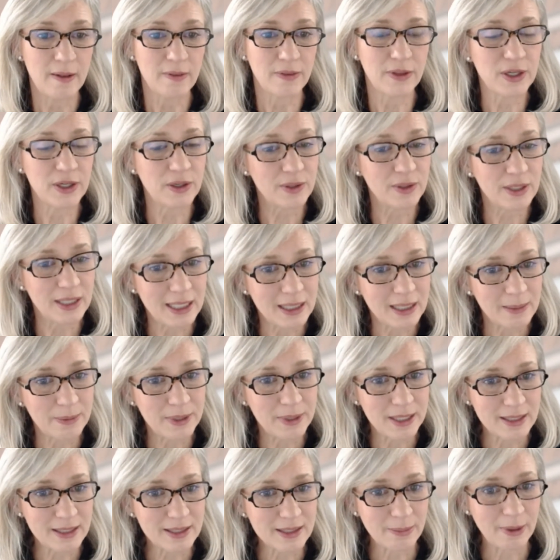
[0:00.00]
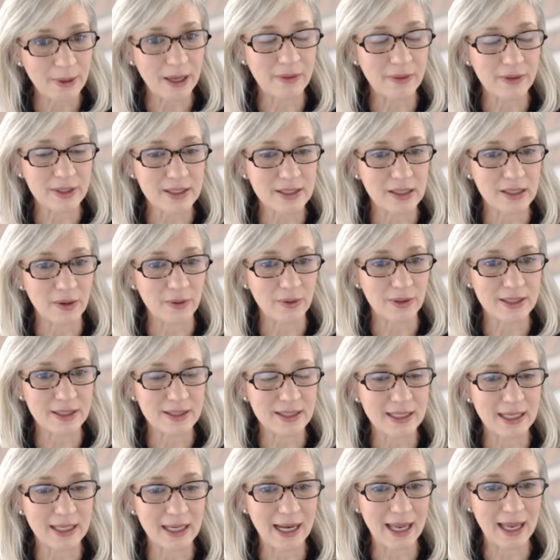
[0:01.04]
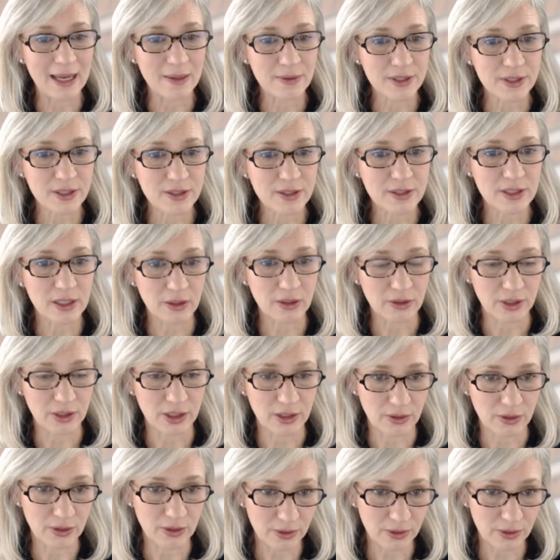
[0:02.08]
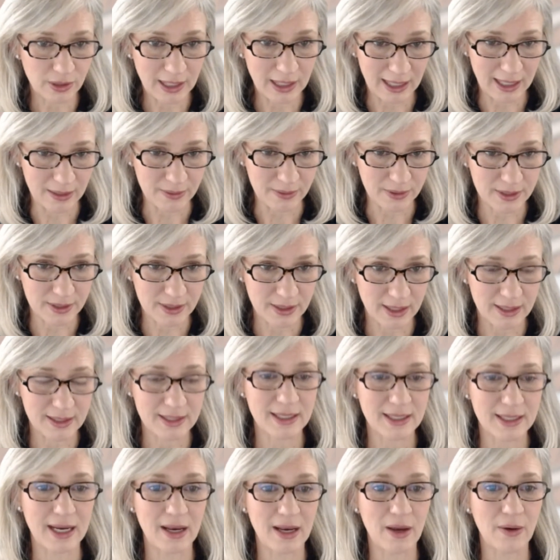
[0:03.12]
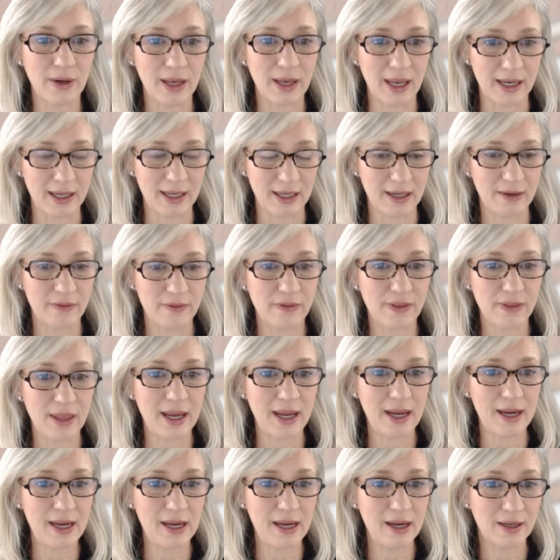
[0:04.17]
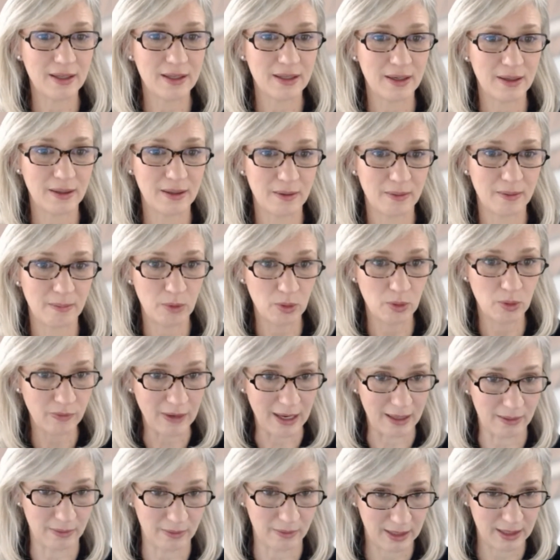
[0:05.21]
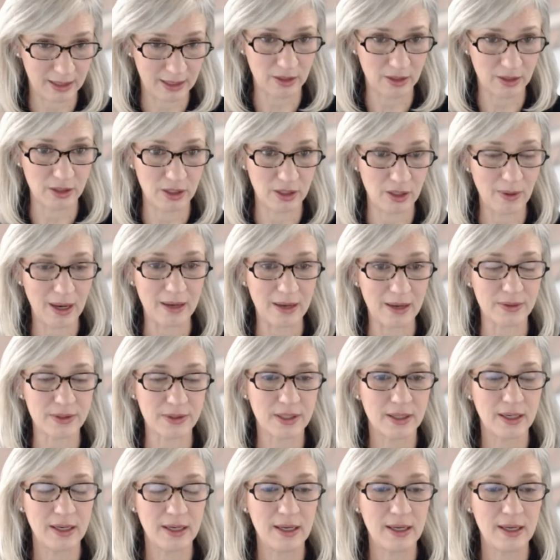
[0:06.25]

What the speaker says: The unique piece about this loan is it allows us to look at your current house and say, okay, if they move out into the new house,